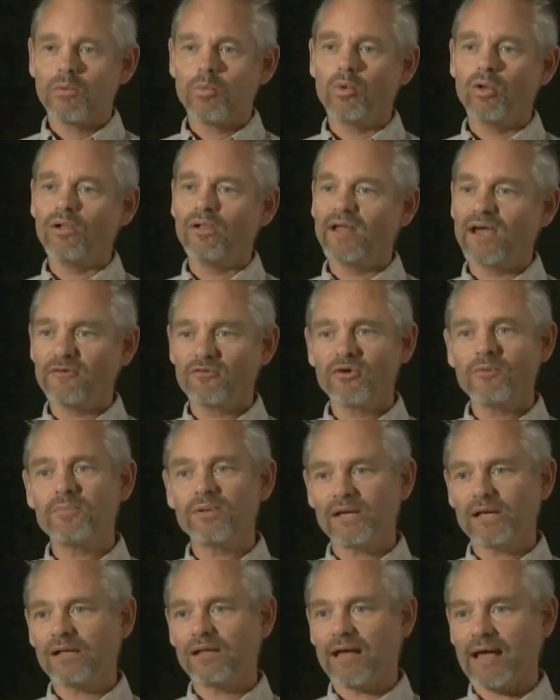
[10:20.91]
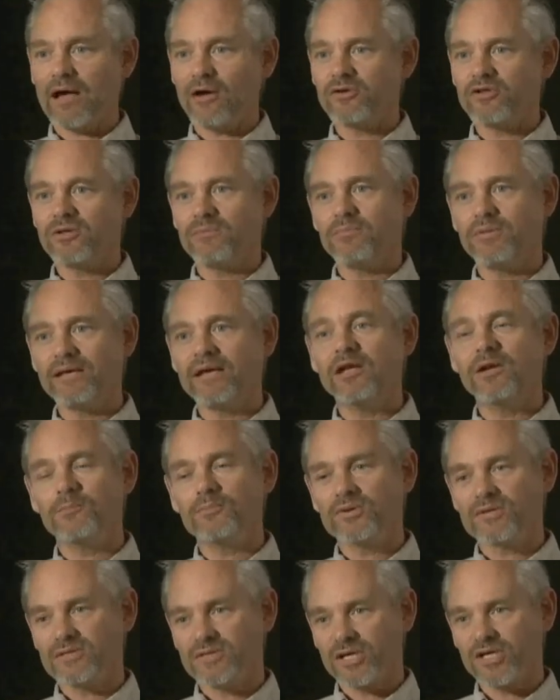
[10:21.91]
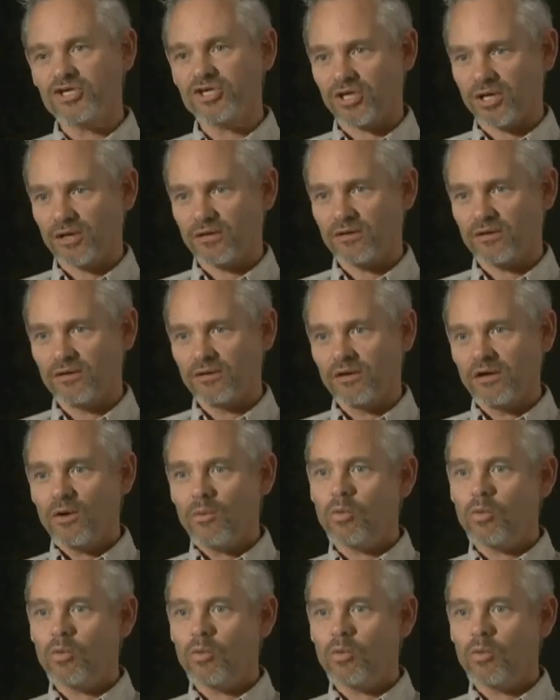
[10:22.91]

will never be allowed to be in a position